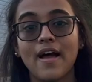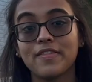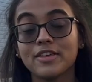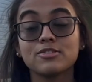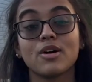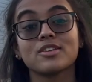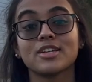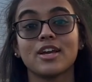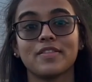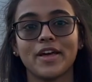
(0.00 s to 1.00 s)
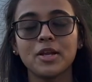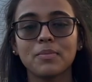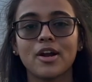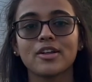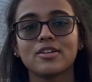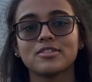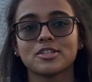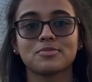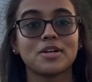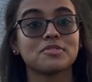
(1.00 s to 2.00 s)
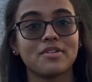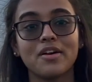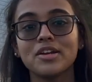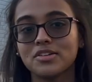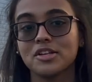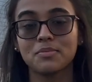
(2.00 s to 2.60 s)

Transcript: At this small scale, nanoparticles express very unique